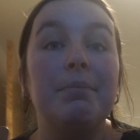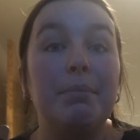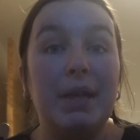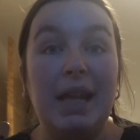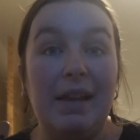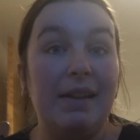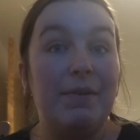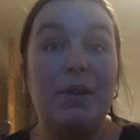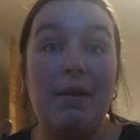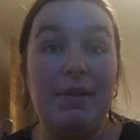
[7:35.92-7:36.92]
But yeah,
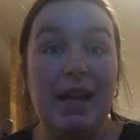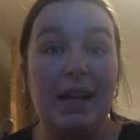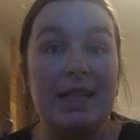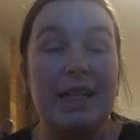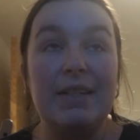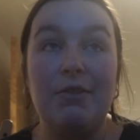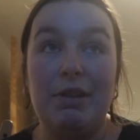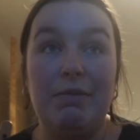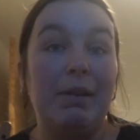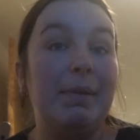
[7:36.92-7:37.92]
if you have any ideas or
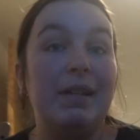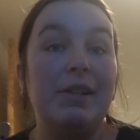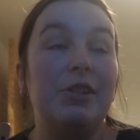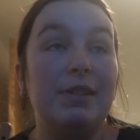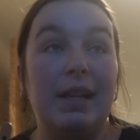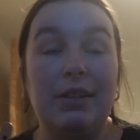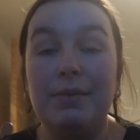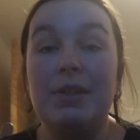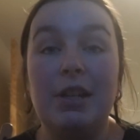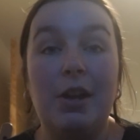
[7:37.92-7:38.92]
any recommendations, I'd
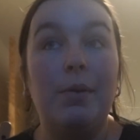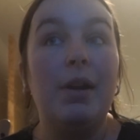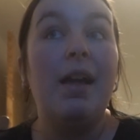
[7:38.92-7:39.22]
love to know.